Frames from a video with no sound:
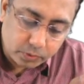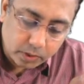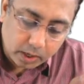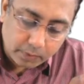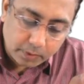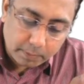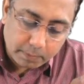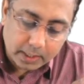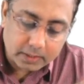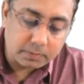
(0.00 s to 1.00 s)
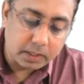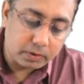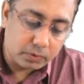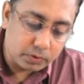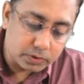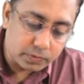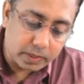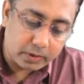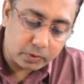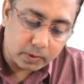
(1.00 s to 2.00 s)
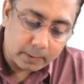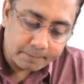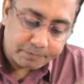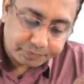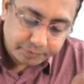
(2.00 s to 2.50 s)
2-hour plasma glucose value.